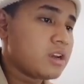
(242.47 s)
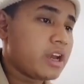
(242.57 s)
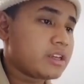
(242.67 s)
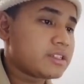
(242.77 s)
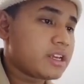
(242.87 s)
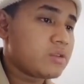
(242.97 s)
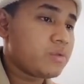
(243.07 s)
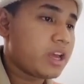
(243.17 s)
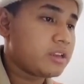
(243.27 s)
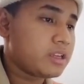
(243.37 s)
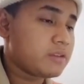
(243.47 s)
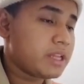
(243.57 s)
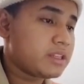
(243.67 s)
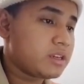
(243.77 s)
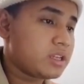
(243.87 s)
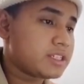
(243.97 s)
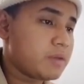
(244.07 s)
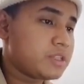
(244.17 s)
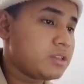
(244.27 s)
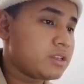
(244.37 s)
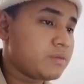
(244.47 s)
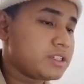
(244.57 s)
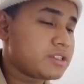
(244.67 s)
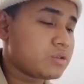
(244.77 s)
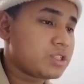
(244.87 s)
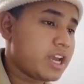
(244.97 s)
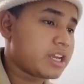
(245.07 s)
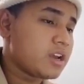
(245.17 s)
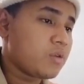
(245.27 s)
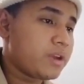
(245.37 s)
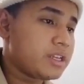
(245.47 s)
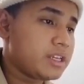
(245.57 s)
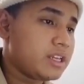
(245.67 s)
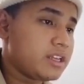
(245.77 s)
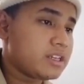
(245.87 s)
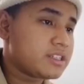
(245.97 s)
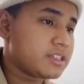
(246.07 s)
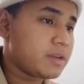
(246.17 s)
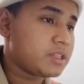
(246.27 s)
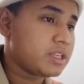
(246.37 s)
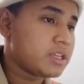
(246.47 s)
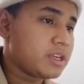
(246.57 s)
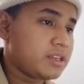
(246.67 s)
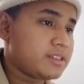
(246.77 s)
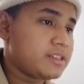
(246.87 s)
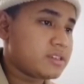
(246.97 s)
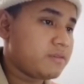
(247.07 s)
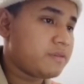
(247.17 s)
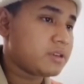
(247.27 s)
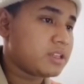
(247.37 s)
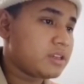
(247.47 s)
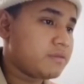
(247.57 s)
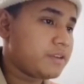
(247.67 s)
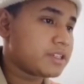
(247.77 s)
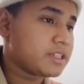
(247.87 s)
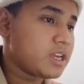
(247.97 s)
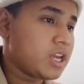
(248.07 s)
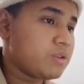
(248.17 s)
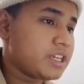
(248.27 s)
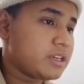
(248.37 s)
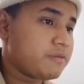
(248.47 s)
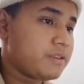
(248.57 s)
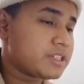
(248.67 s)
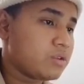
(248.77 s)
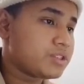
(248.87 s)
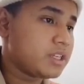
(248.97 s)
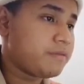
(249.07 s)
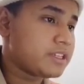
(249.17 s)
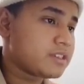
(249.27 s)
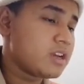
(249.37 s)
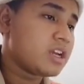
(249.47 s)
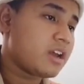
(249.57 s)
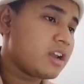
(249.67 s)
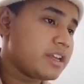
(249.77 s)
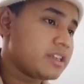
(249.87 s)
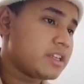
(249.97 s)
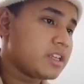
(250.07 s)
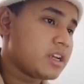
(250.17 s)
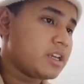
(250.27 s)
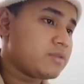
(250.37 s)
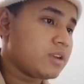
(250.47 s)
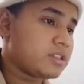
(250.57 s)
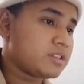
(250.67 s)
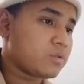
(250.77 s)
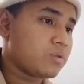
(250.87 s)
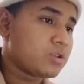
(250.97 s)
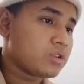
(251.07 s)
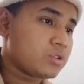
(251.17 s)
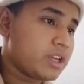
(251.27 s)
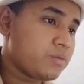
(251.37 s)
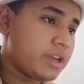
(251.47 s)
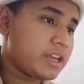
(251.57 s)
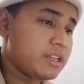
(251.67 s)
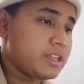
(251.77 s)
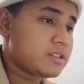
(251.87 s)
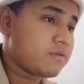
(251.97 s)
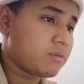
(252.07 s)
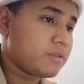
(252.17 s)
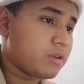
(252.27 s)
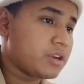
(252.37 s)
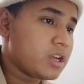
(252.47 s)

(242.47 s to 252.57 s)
And second, we had the method is empty, which is to check whether the linked list is empty. It is just return the first. It will check the first nodes. If it's null, then it will return true. So then we had the insert from the front.